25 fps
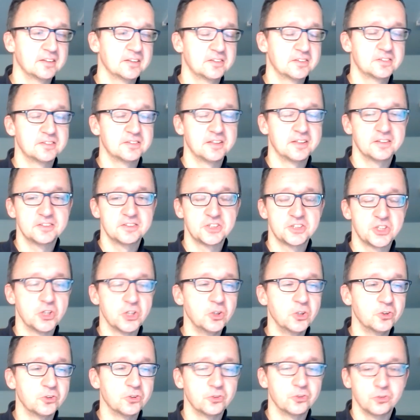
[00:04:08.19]
that
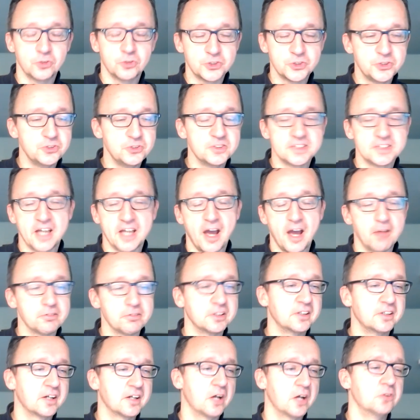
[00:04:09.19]
children or students have
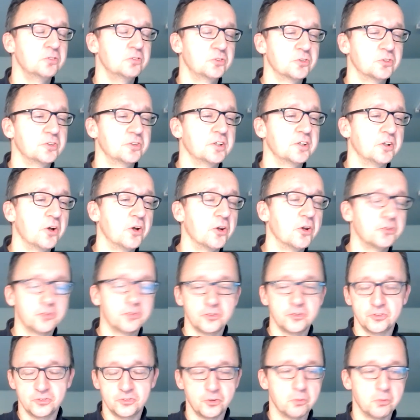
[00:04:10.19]
encountered in other
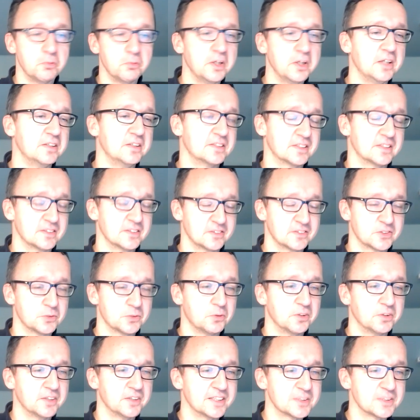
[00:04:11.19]
domains and so
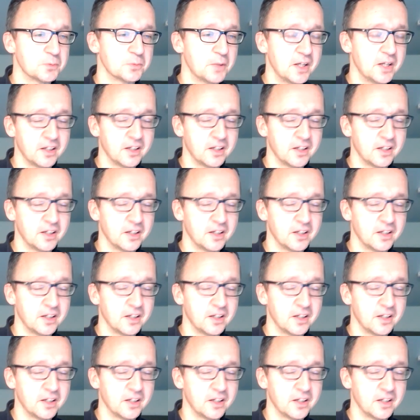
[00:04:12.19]
on as well.